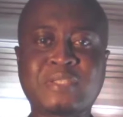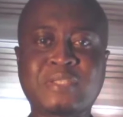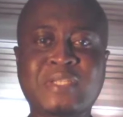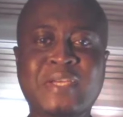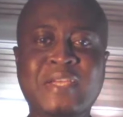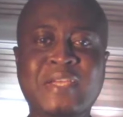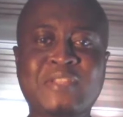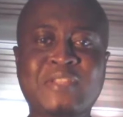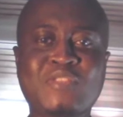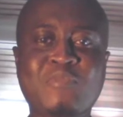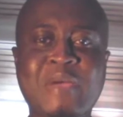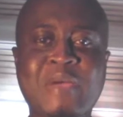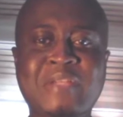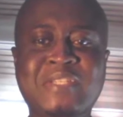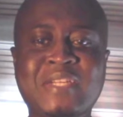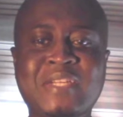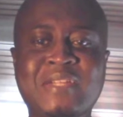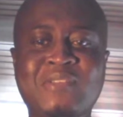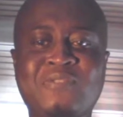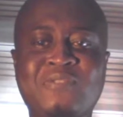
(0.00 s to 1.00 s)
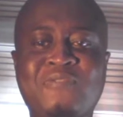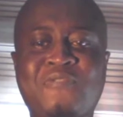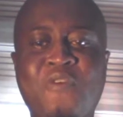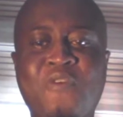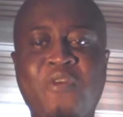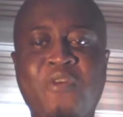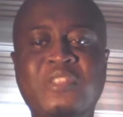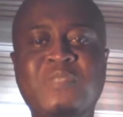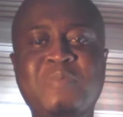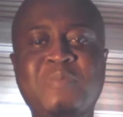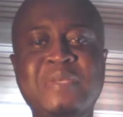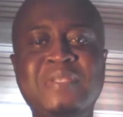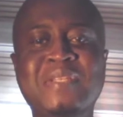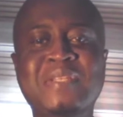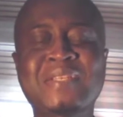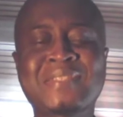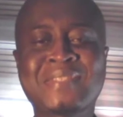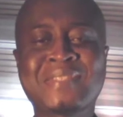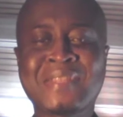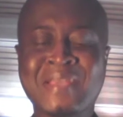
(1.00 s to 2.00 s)
again to my channel Fox
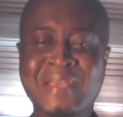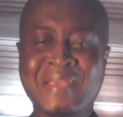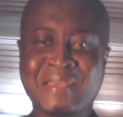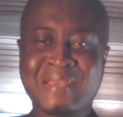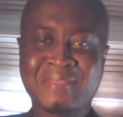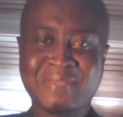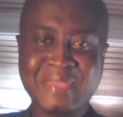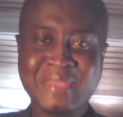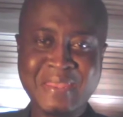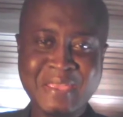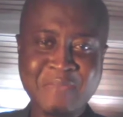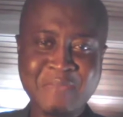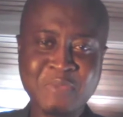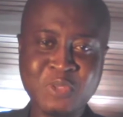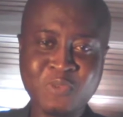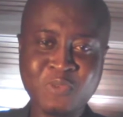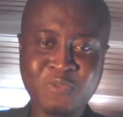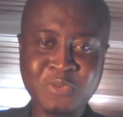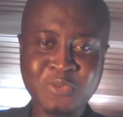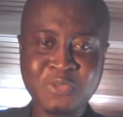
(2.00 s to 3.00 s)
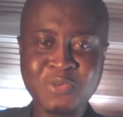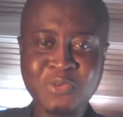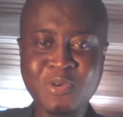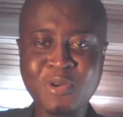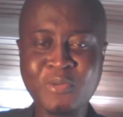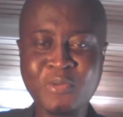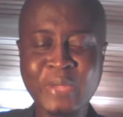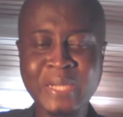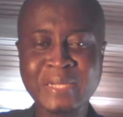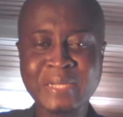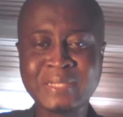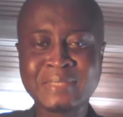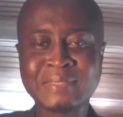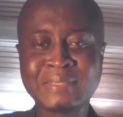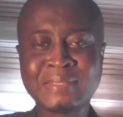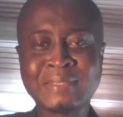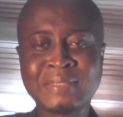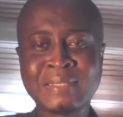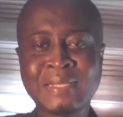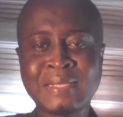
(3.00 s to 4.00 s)
Business. The name is Opusu Godwin,
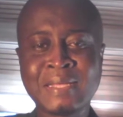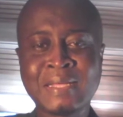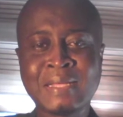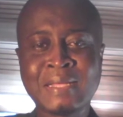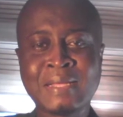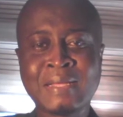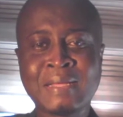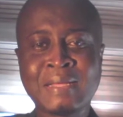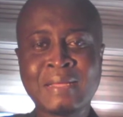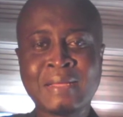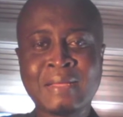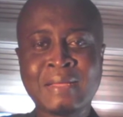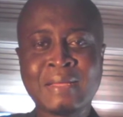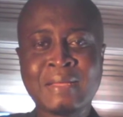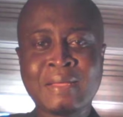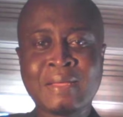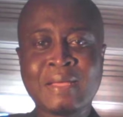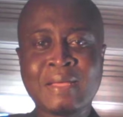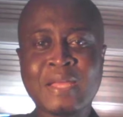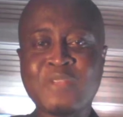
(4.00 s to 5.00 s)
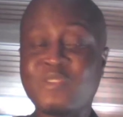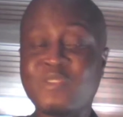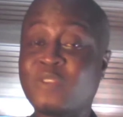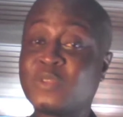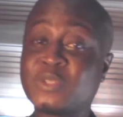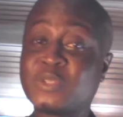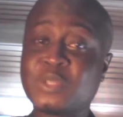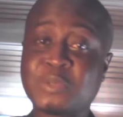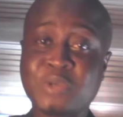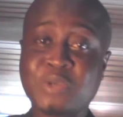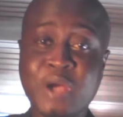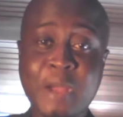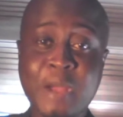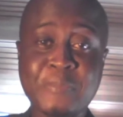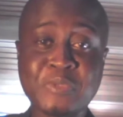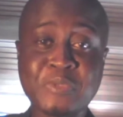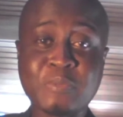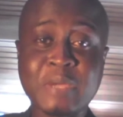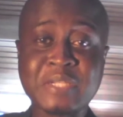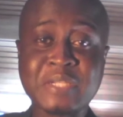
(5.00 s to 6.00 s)
and if you have not
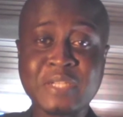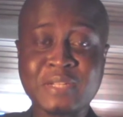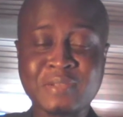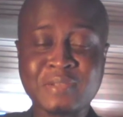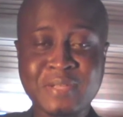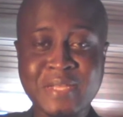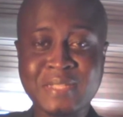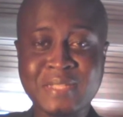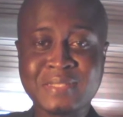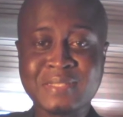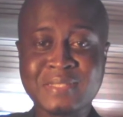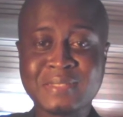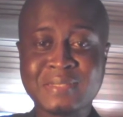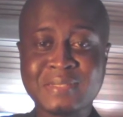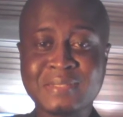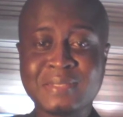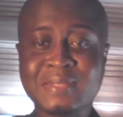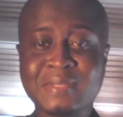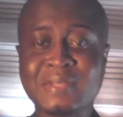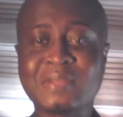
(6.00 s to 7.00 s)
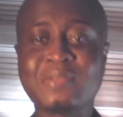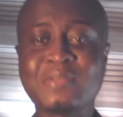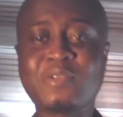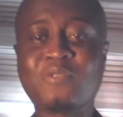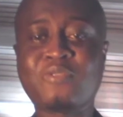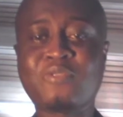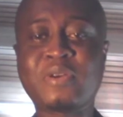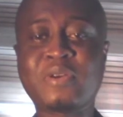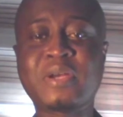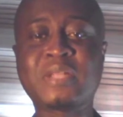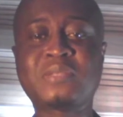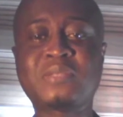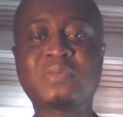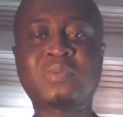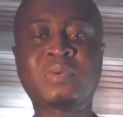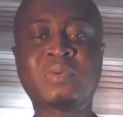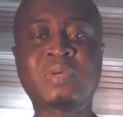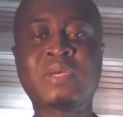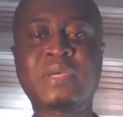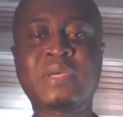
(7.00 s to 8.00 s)
subscribed to my channel yet, don't forget to
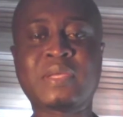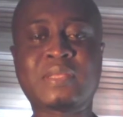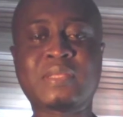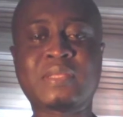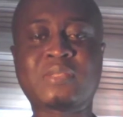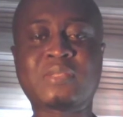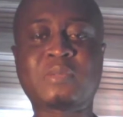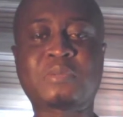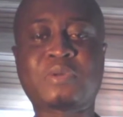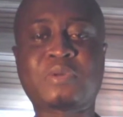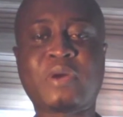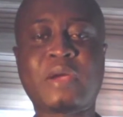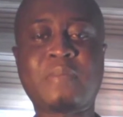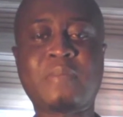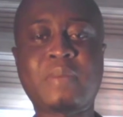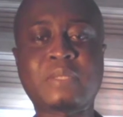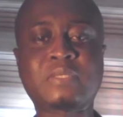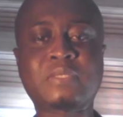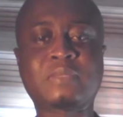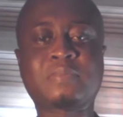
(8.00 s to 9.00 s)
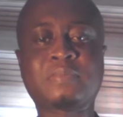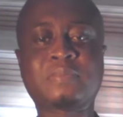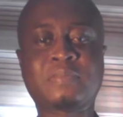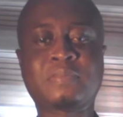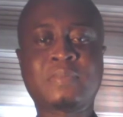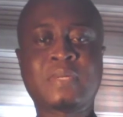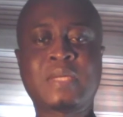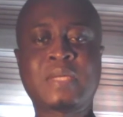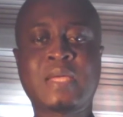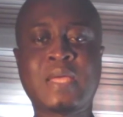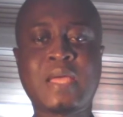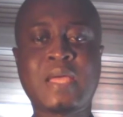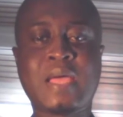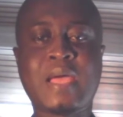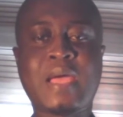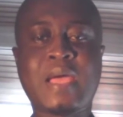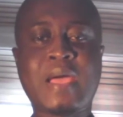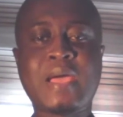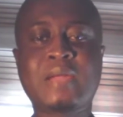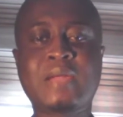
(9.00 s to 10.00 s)
hit the subscribe button
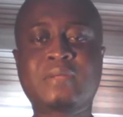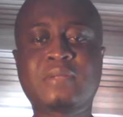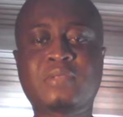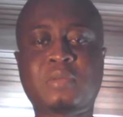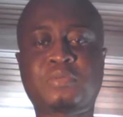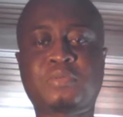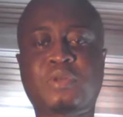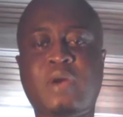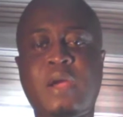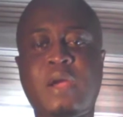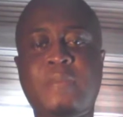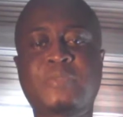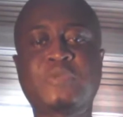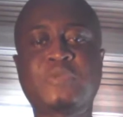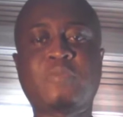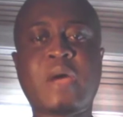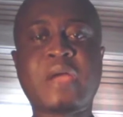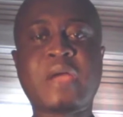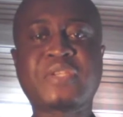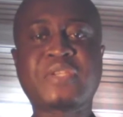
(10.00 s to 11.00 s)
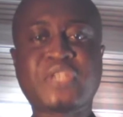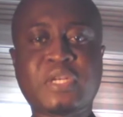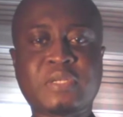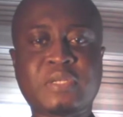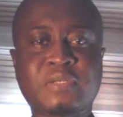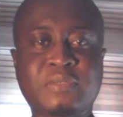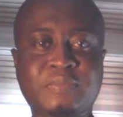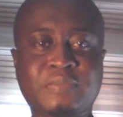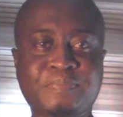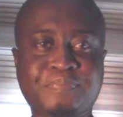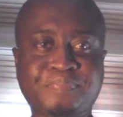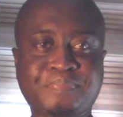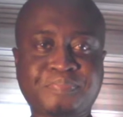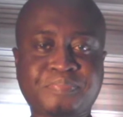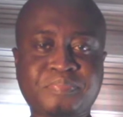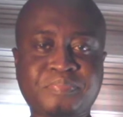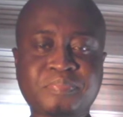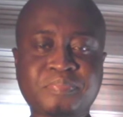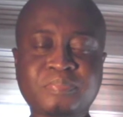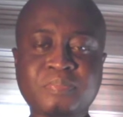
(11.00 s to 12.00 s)
and subscribe to my channel.
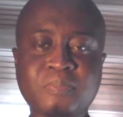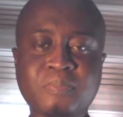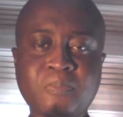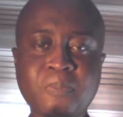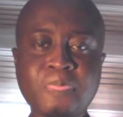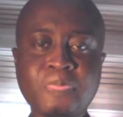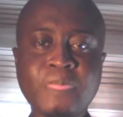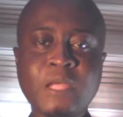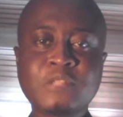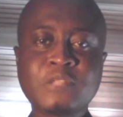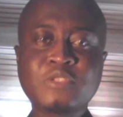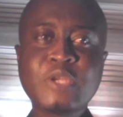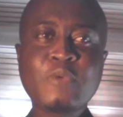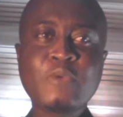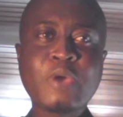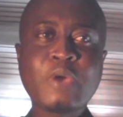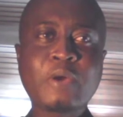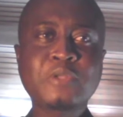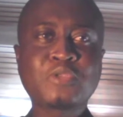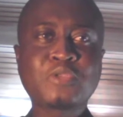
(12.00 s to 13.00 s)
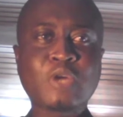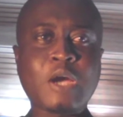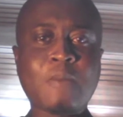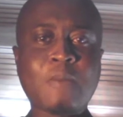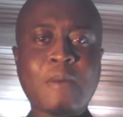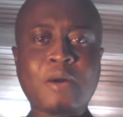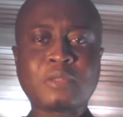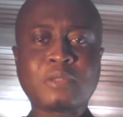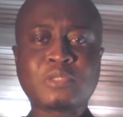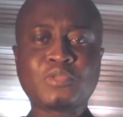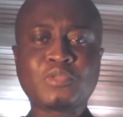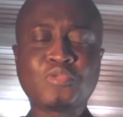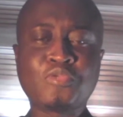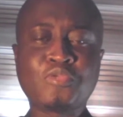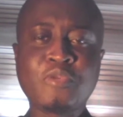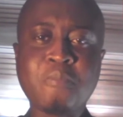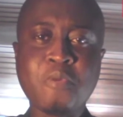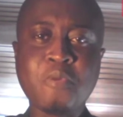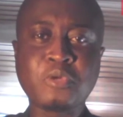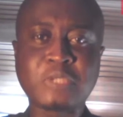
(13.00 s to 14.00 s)
Today we're going to talk about
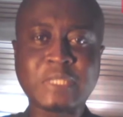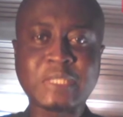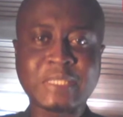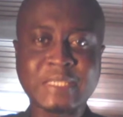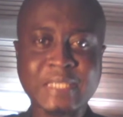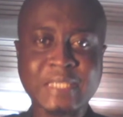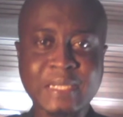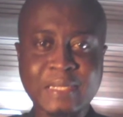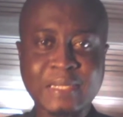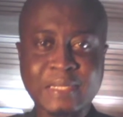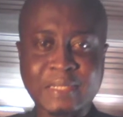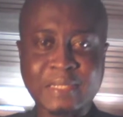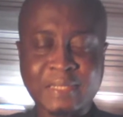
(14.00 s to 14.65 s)
remote selling.